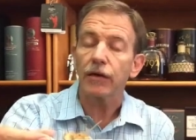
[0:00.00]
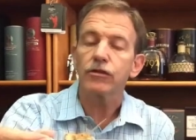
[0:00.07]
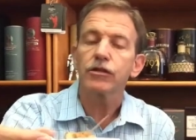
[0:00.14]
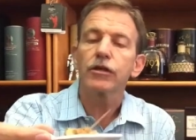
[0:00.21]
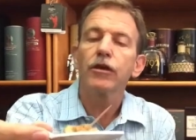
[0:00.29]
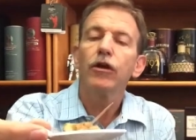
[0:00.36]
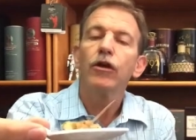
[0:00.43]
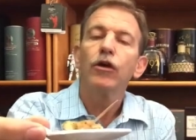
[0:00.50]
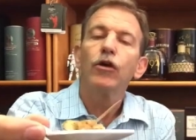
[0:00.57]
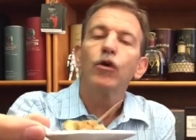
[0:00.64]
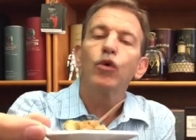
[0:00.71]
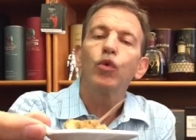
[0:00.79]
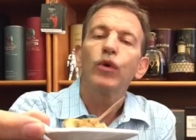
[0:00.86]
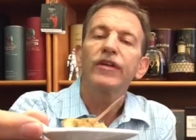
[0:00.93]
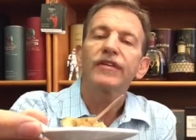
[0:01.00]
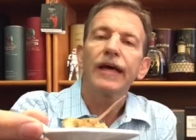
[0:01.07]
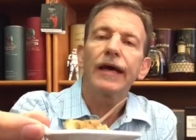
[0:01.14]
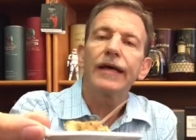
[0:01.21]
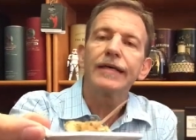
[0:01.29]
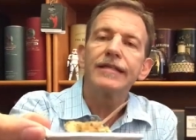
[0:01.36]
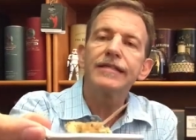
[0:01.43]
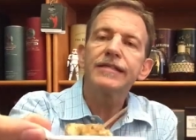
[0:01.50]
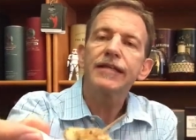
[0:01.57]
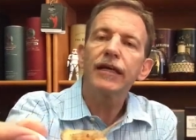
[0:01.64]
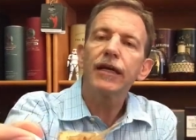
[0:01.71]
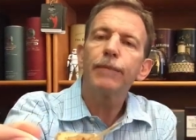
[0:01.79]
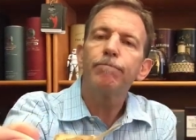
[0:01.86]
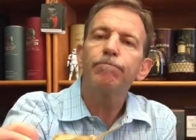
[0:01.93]
notes with a
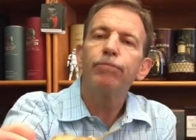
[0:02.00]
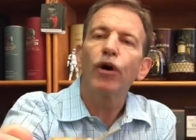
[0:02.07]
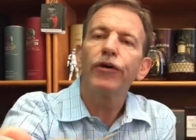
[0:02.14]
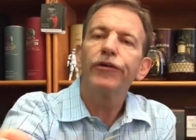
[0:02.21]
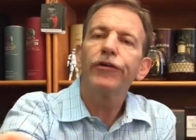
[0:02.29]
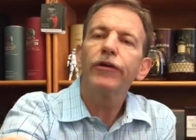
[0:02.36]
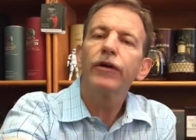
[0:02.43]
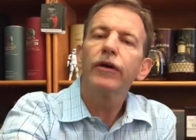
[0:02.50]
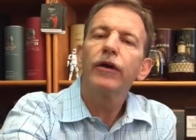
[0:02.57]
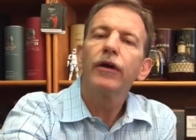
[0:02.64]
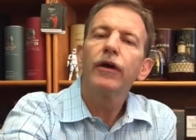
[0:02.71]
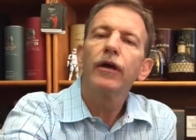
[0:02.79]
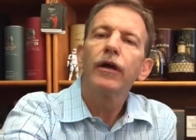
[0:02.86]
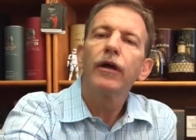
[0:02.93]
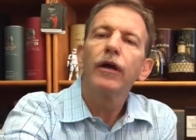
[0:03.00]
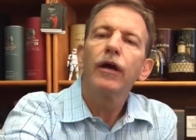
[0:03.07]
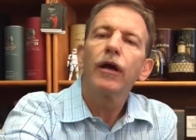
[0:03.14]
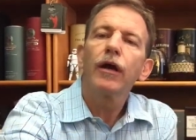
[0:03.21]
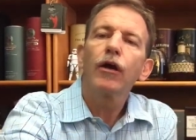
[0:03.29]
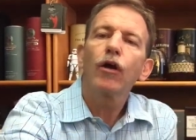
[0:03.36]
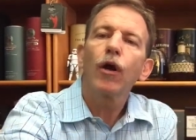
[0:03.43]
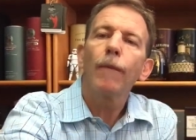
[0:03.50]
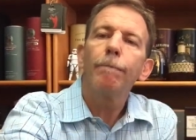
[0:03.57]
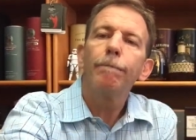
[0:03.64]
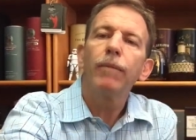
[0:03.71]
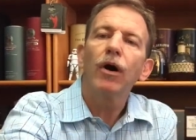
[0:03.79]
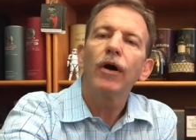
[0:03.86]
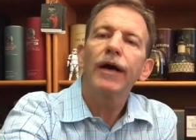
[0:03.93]
Cinnabon
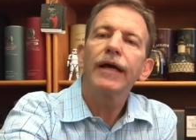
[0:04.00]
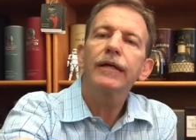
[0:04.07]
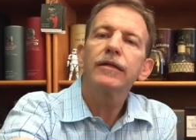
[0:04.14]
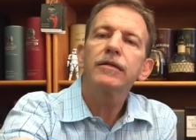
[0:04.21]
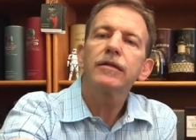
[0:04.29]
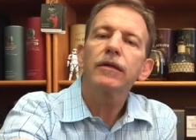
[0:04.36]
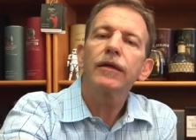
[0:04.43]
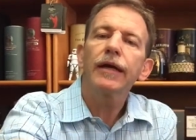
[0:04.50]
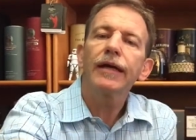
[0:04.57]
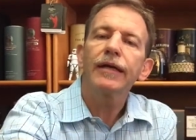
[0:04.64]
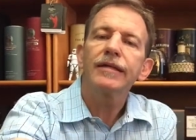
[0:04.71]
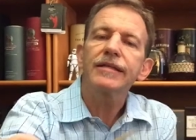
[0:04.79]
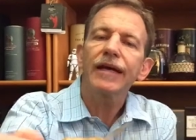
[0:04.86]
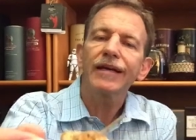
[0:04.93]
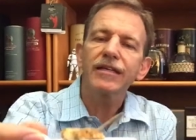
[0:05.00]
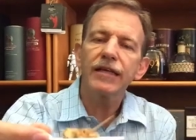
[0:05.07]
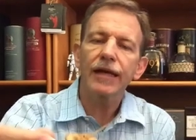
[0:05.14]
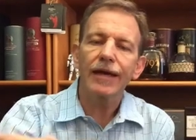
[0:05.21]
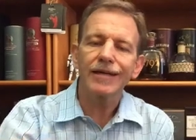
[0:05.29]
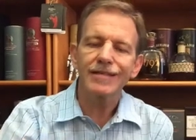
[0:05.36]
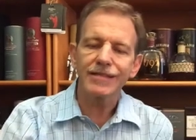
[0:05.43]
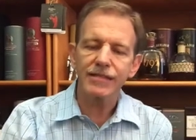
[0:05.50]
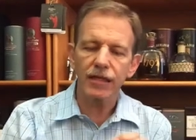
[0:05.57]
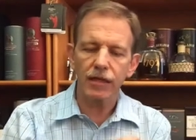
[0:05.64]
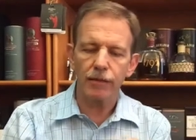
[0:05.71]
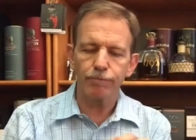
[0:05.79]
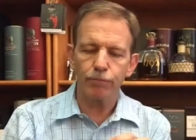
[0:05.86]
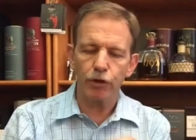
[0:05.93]
combined. It is actually a
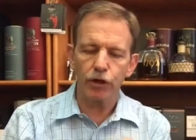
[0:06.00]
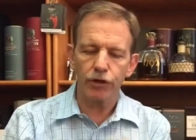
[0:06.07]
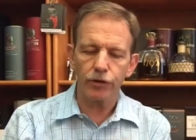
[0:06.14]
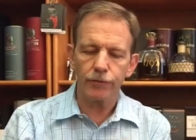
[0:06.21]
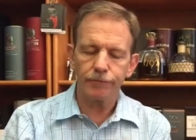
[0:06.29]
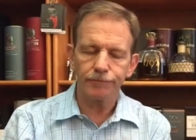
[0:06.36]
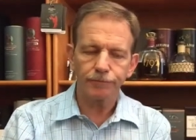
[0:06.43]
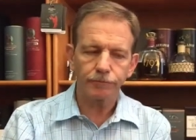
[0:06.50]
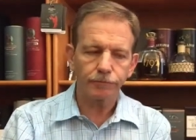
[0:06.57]
Cinnabon